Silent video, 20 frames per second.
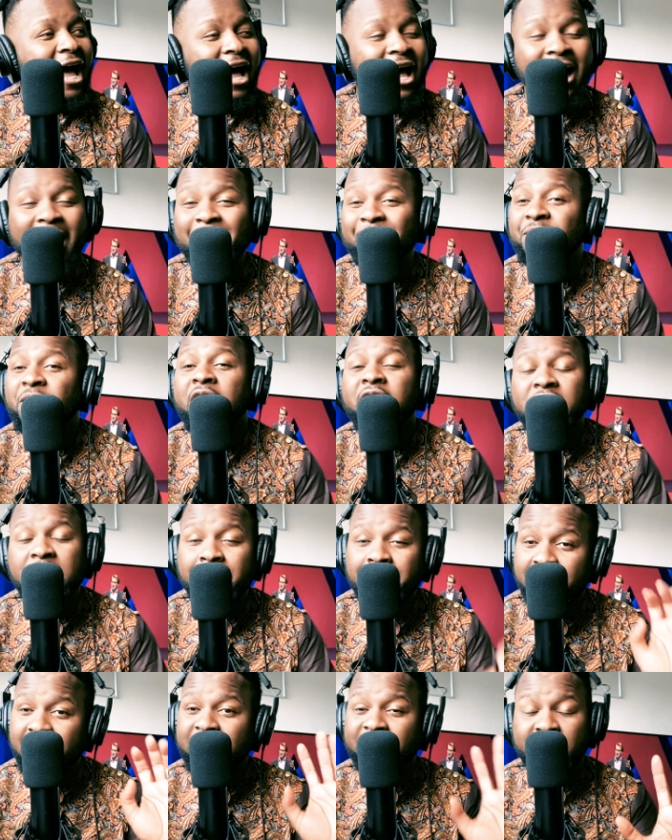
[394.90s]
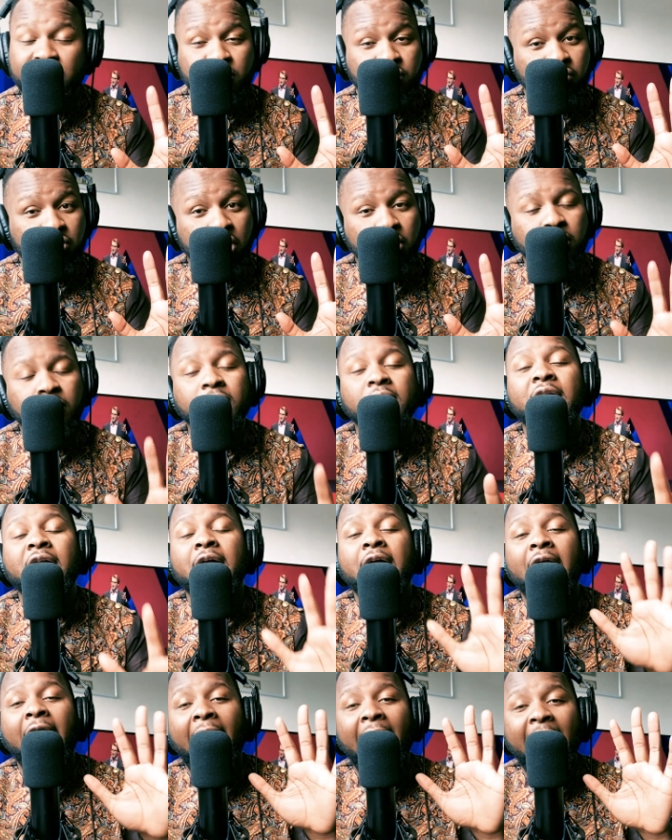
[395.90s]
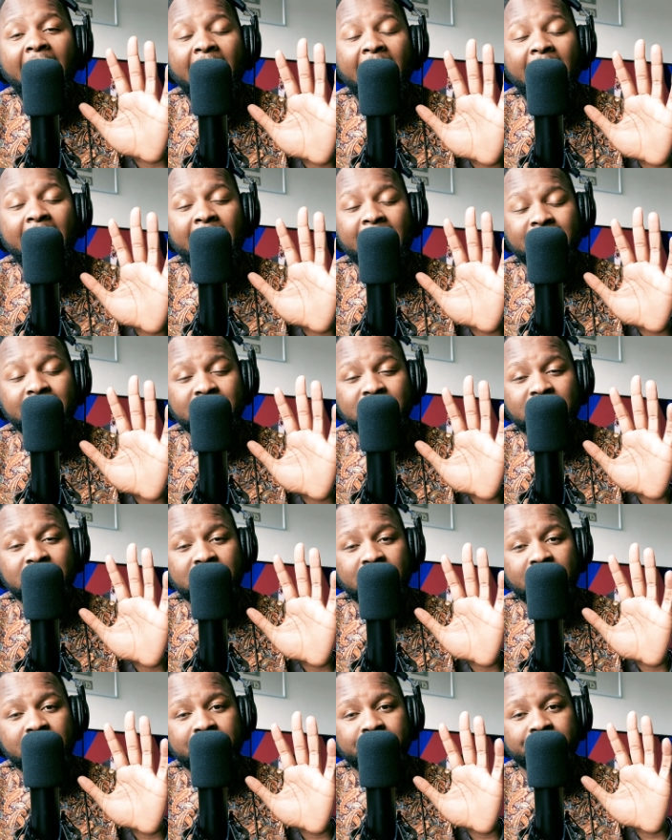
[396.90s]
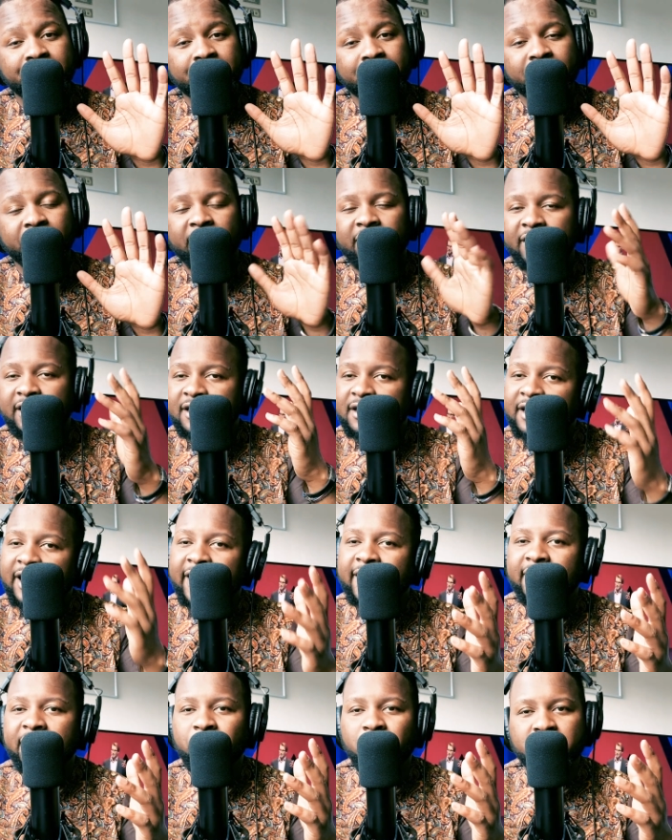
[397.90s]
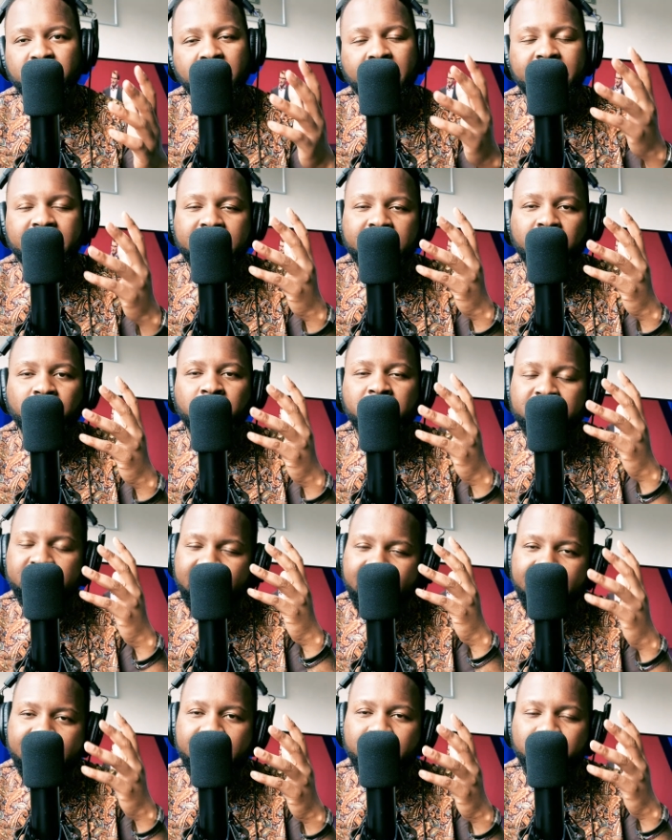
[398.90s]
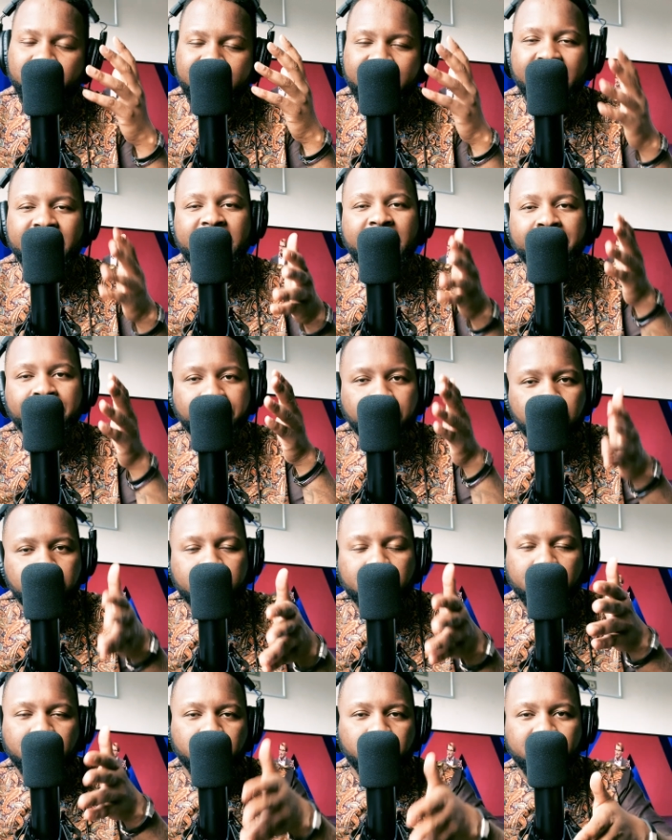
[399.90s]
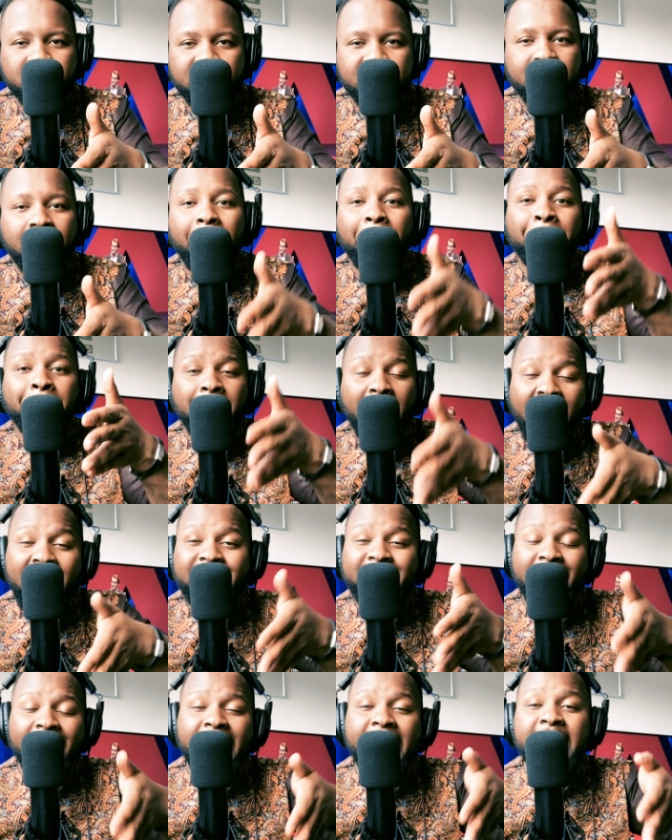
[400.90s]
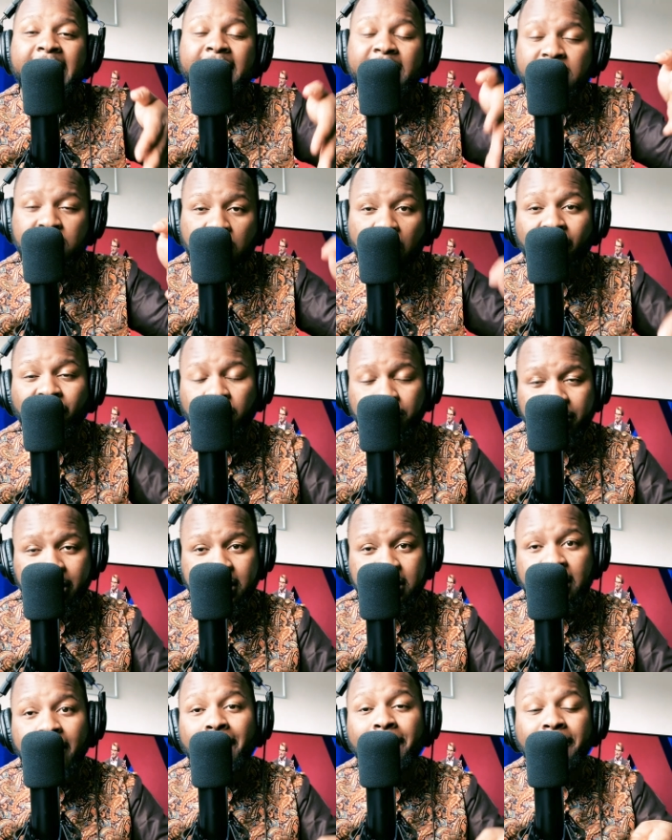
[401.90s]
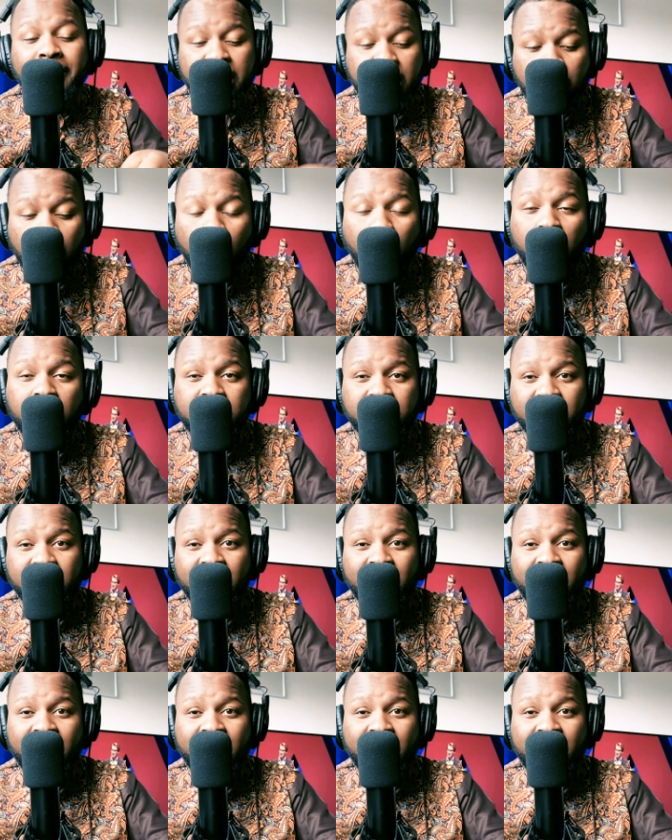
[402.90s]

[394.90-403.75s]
um, she plays this role, and this lady was going was going was getting prosecuted by the English government because